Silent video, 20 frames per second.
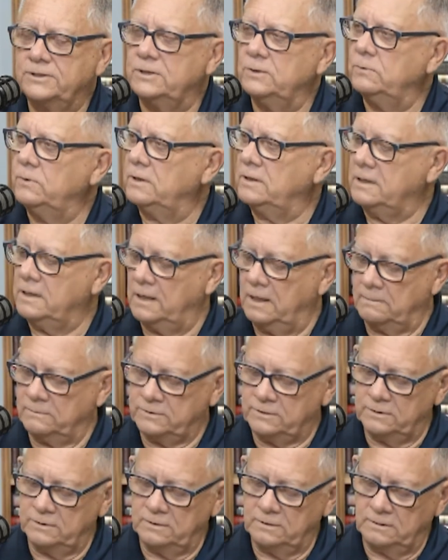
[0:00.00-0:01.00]
would come
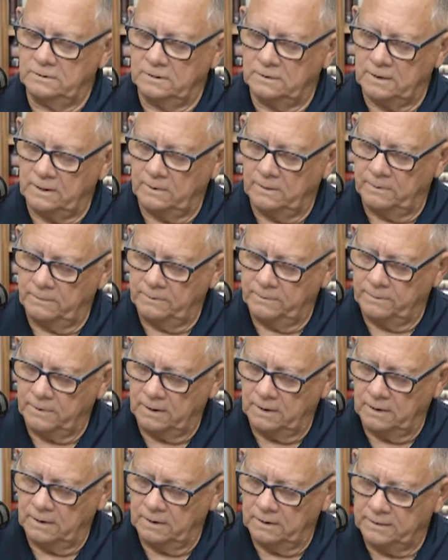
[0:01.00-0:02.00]
to
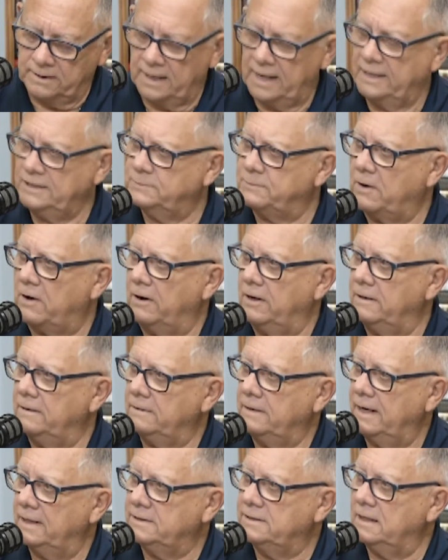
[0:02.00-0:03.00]
Hayes Barton
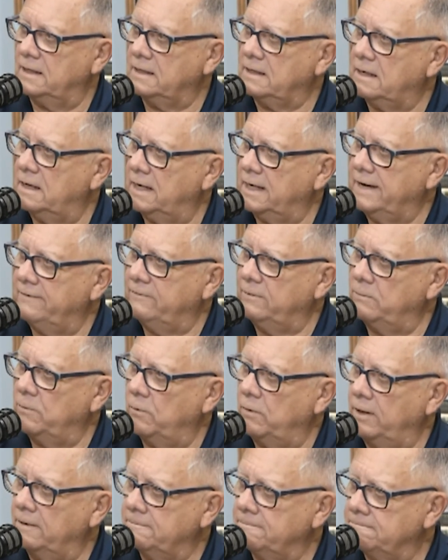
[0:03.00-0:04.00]
at 10 o'clock every
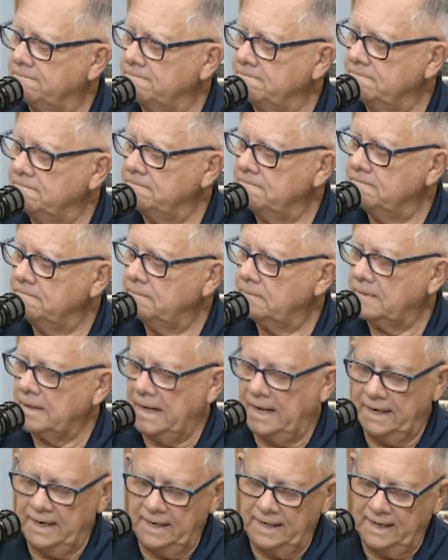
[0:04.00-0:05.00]
morning,
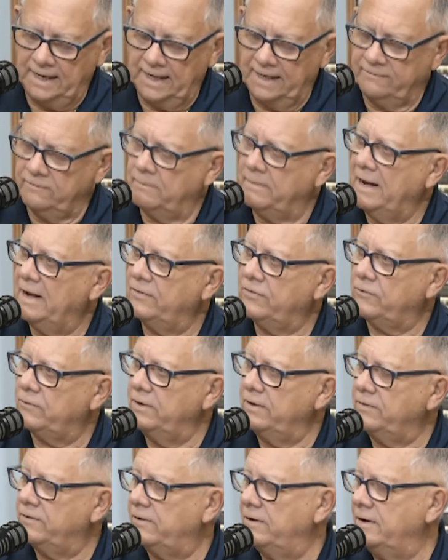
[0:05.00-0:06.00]
and he'd leave about 3:30 in